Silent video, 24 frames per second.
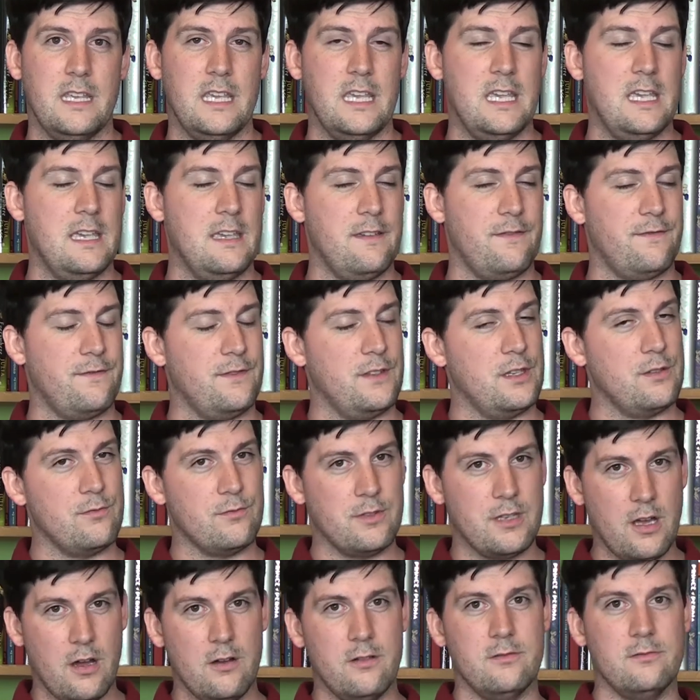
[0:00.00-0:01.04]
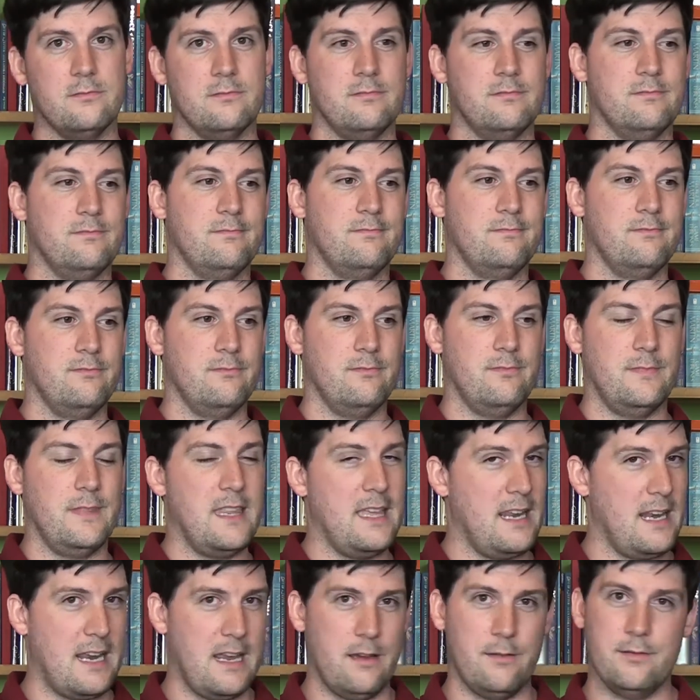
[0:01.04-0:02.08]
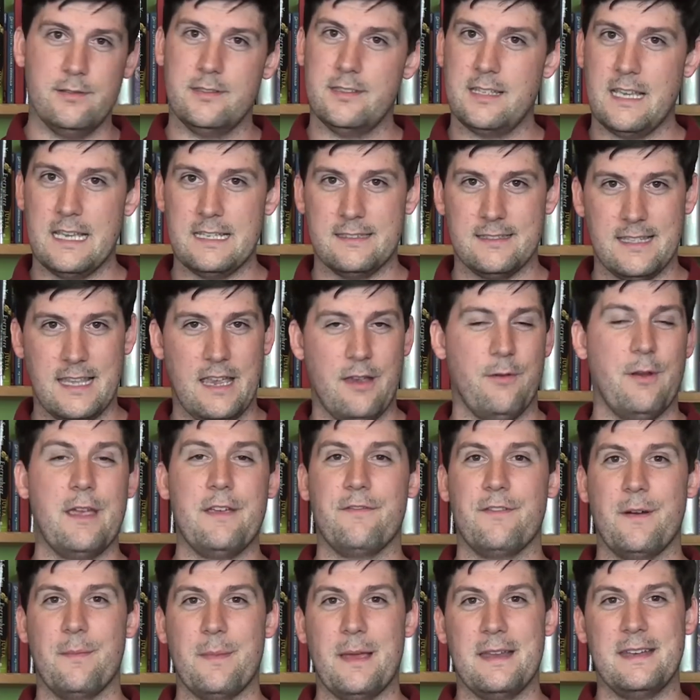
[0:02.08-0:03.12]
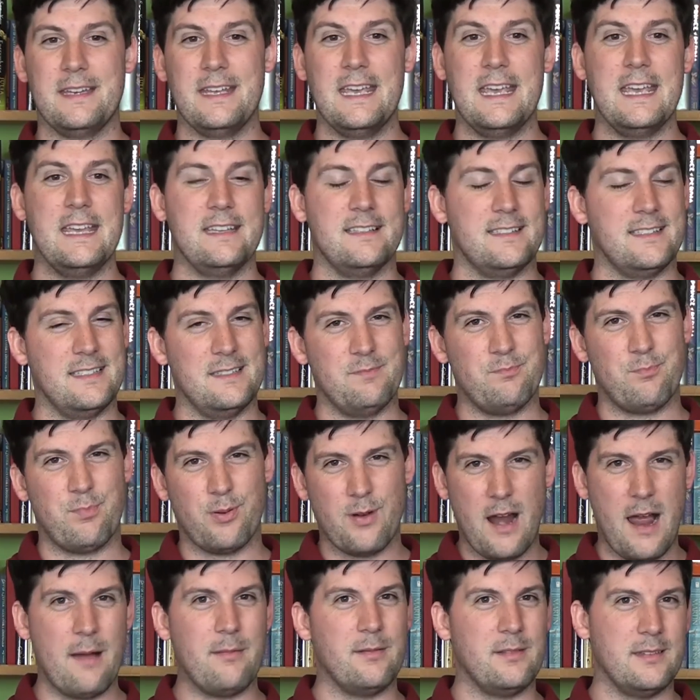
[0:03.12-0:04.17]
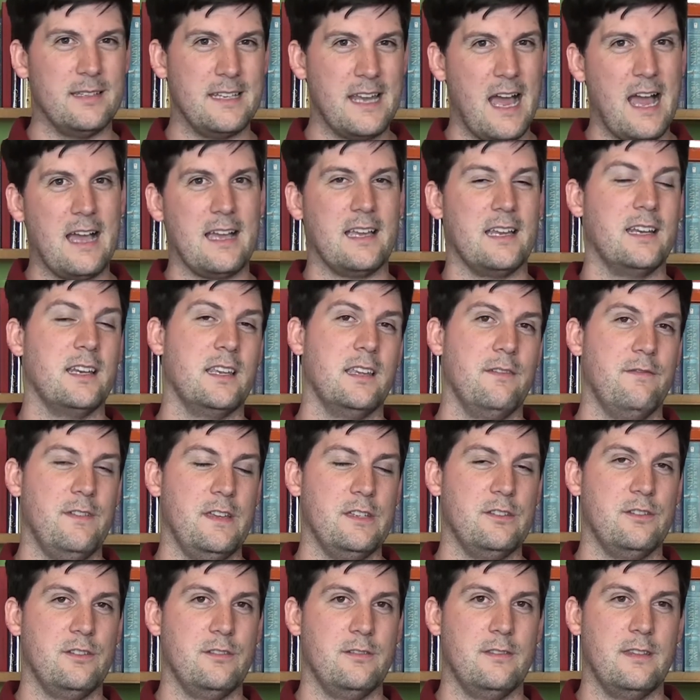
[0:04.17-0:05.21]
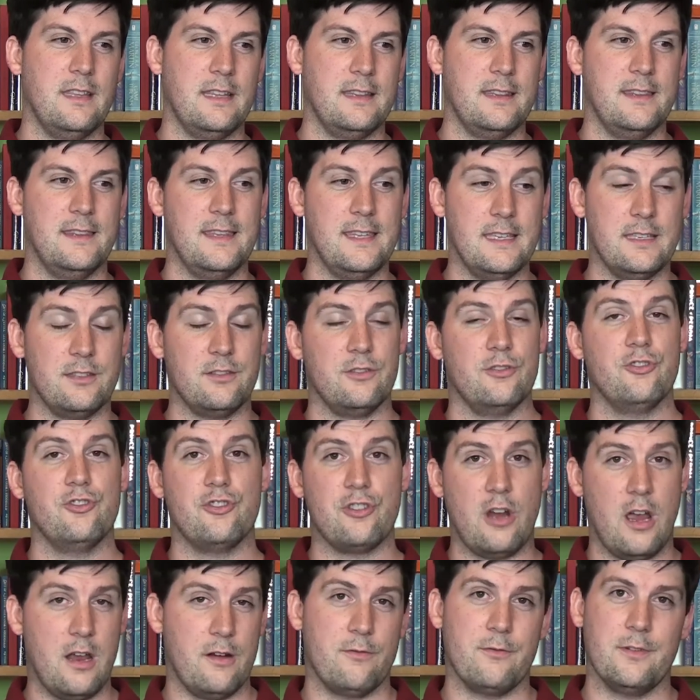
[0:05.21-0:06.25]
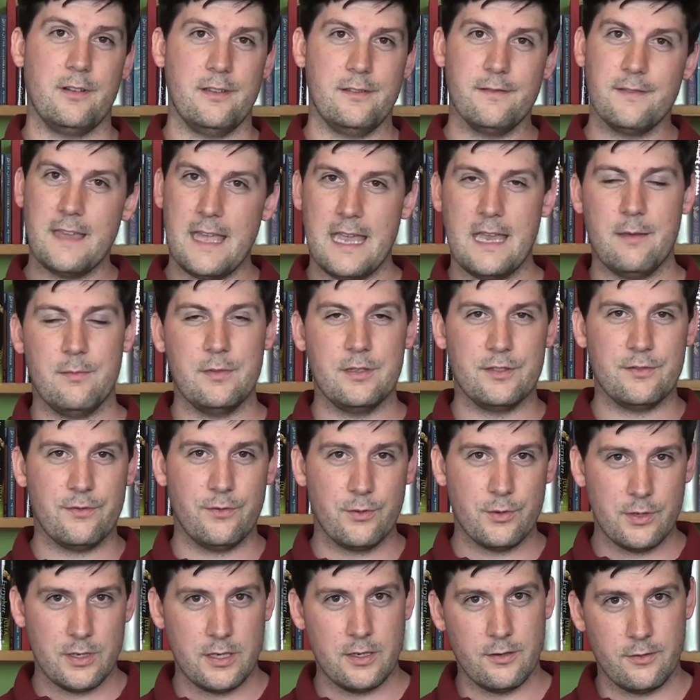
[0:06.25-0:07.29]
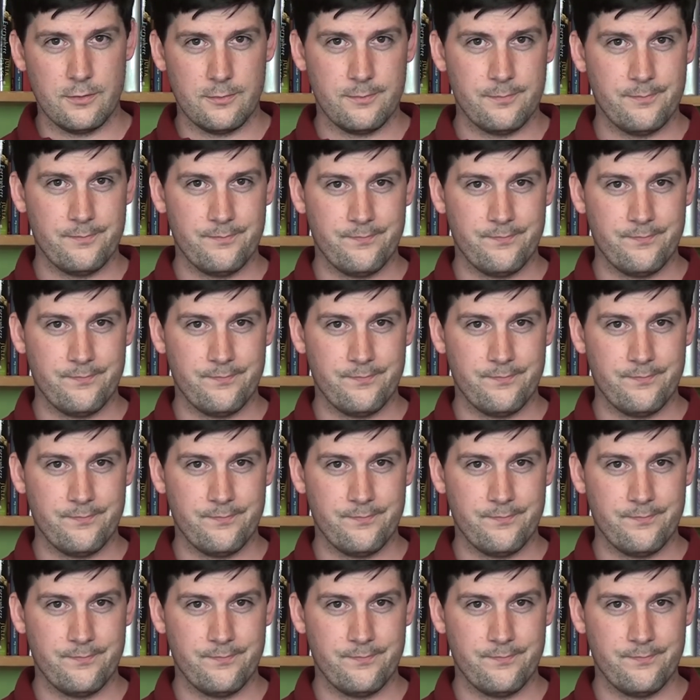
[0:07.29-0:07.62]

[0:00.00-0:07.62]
If you don't, then I would say stay away from it. It's probably not going to convince you that this genre of game is for you.